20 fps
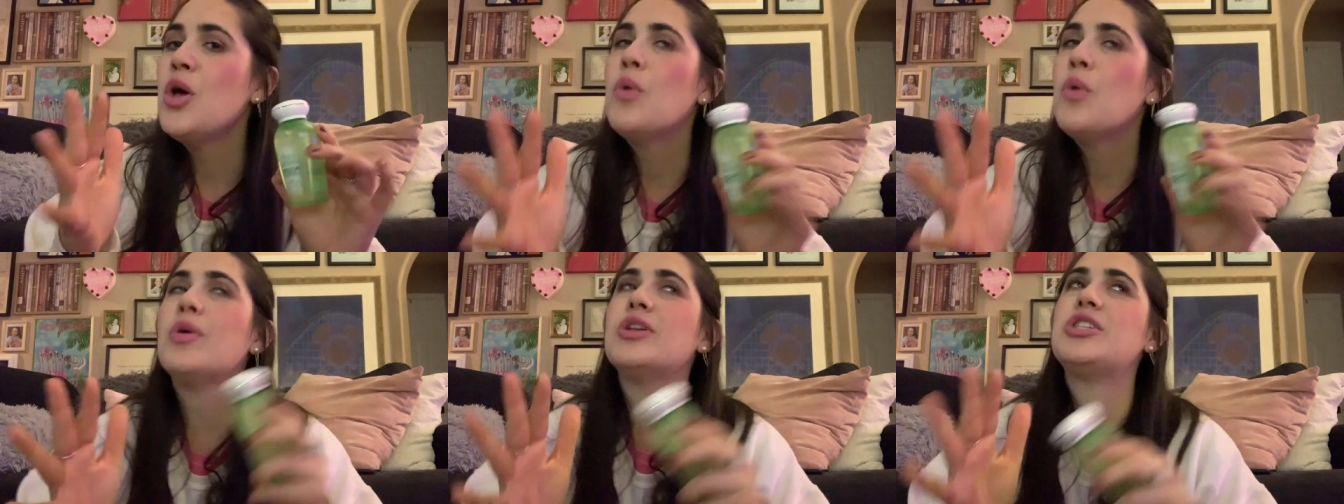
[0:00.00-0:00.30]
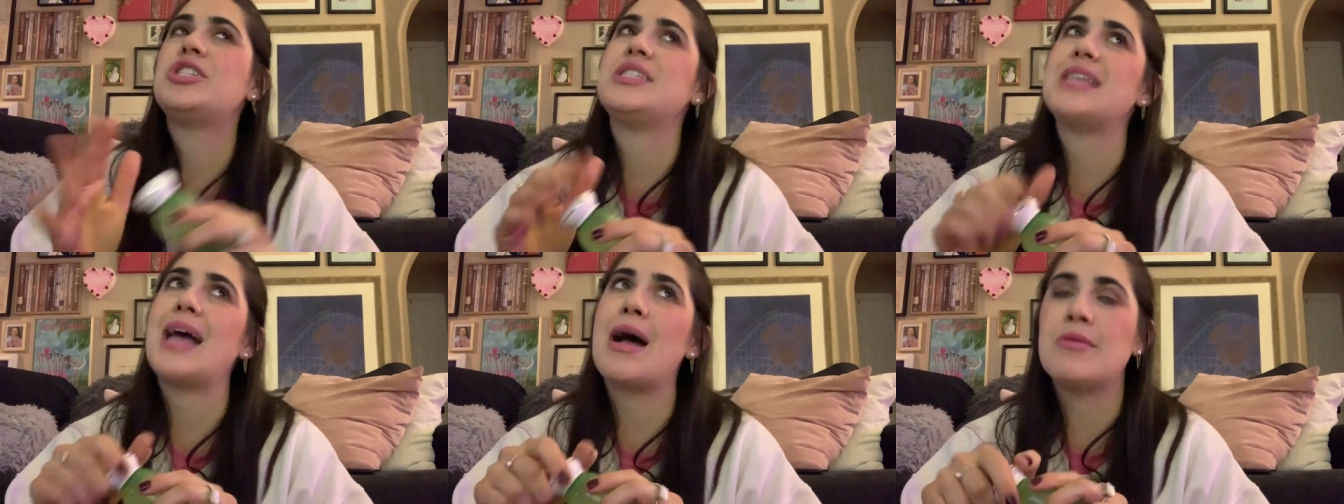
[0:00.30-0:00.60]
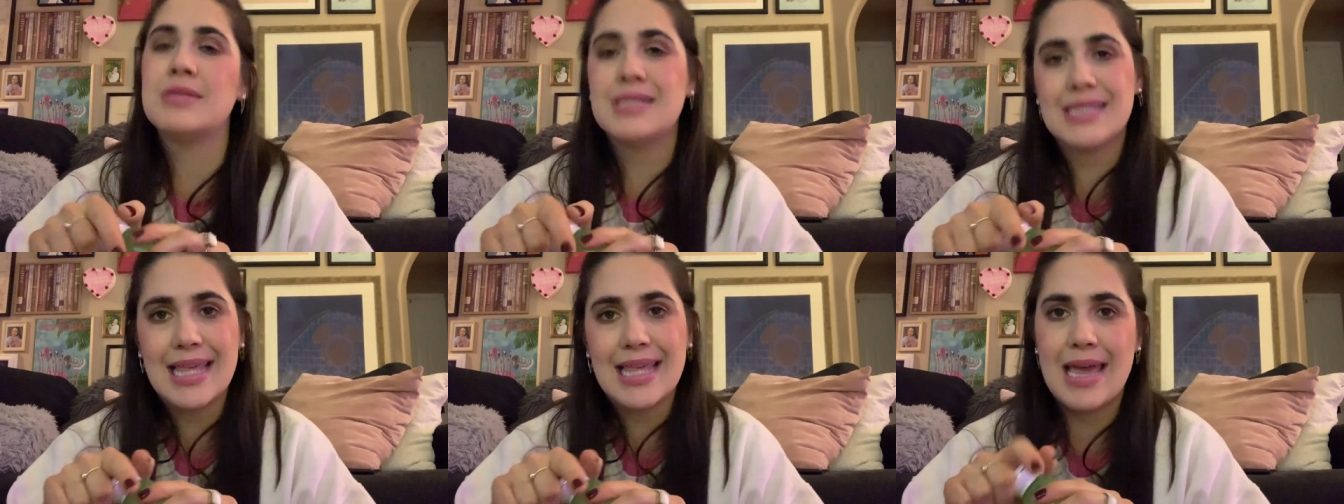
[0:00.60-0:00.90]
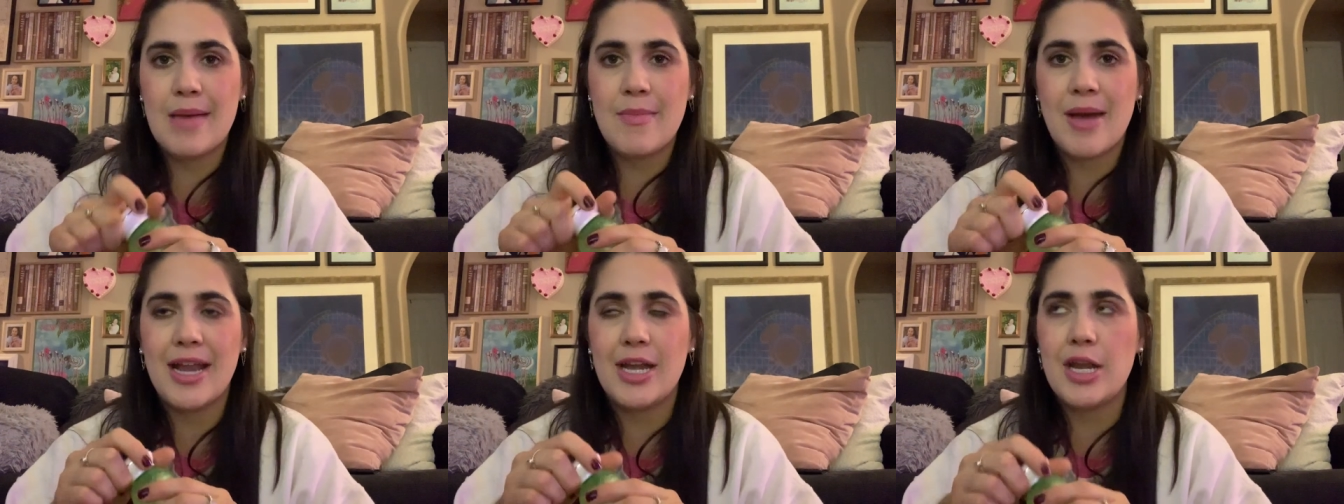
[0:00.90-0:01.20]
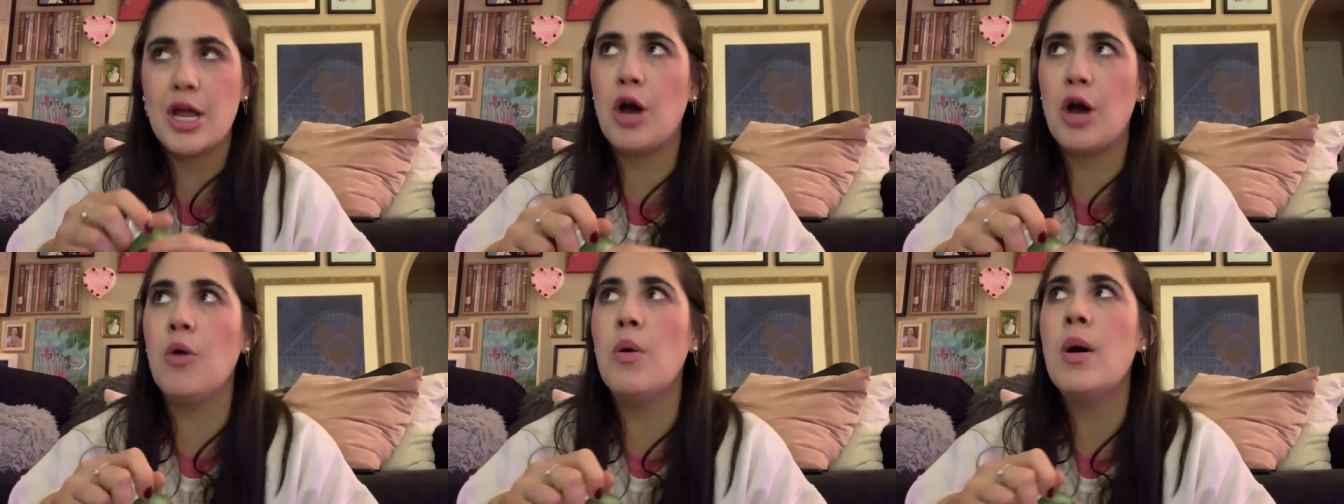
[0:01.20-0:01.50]
which sounds lame, I
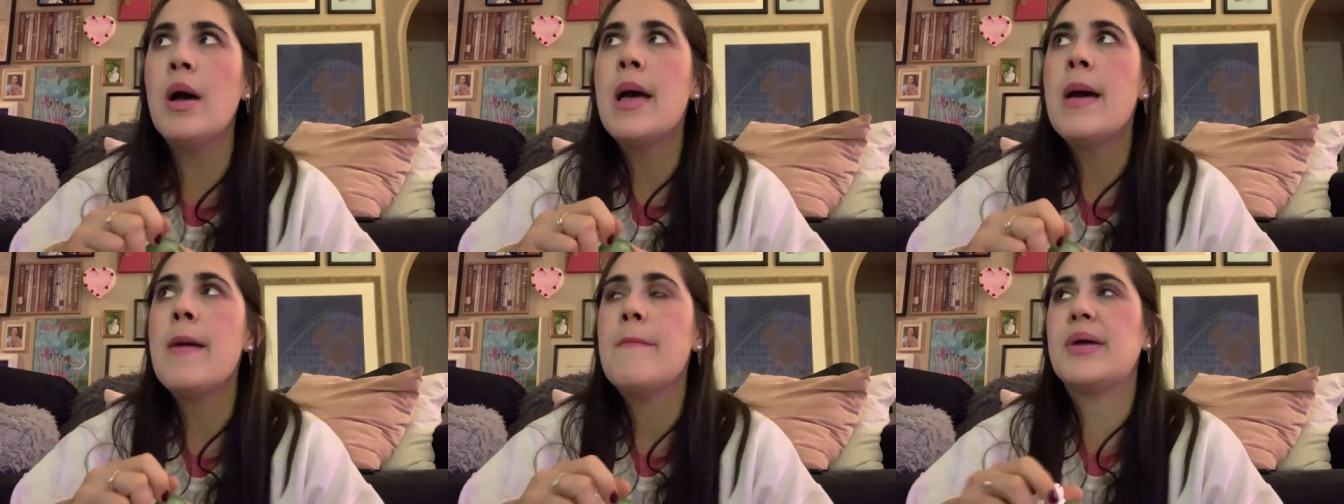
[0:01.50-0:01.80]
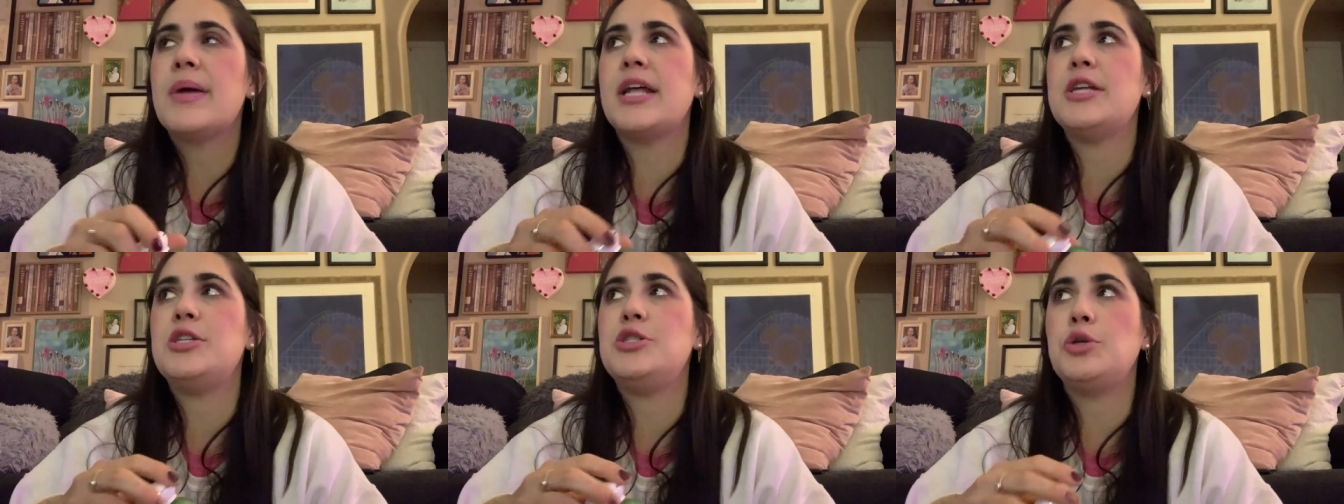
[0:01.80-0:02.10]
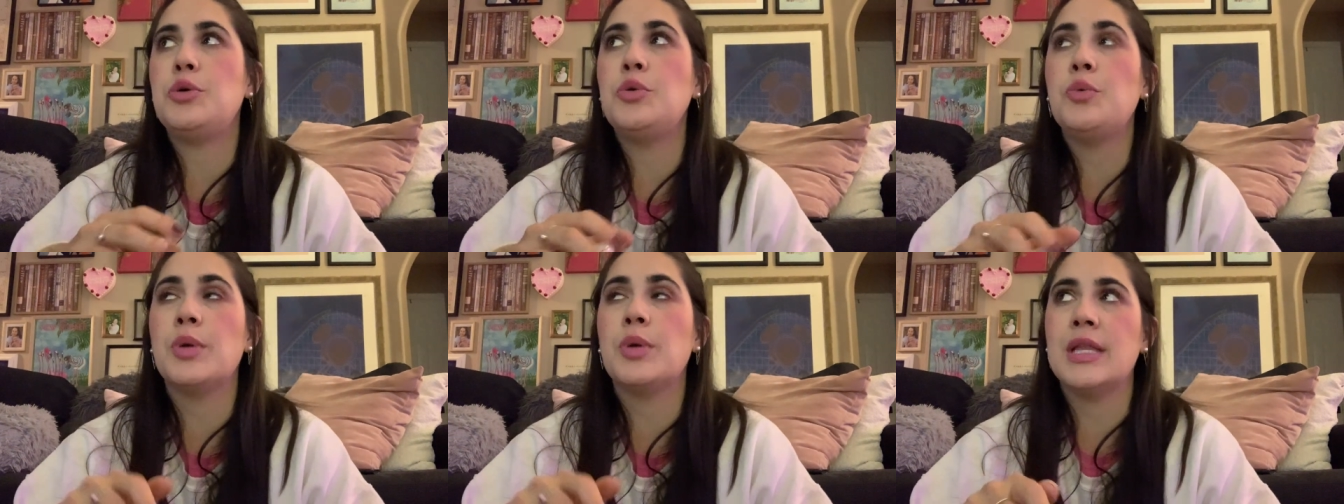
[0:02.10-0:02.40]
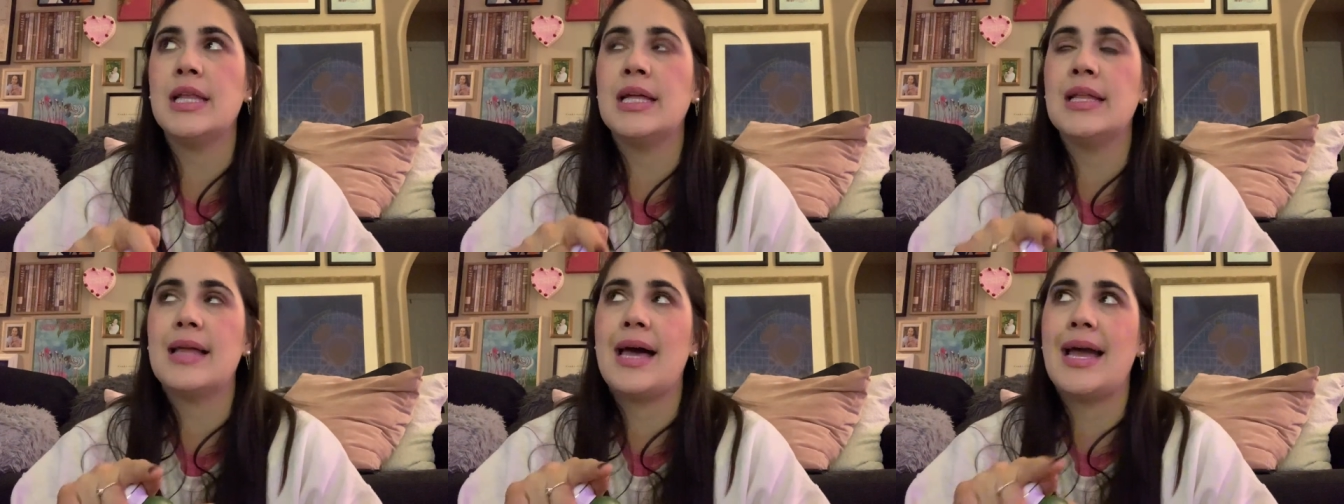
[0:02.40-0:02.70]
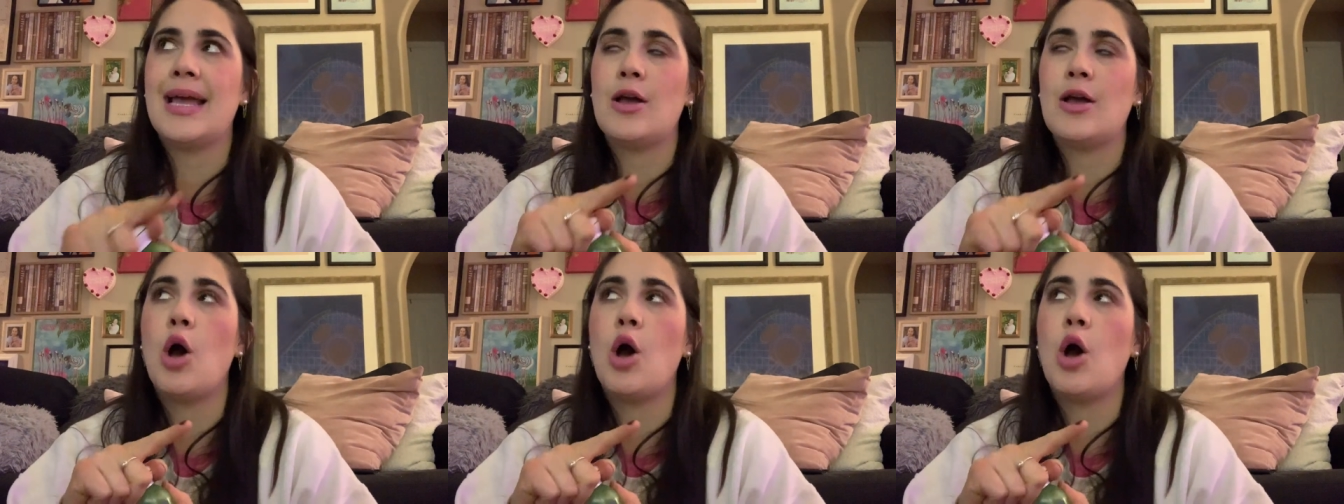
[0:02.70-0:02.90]
know, but I do really like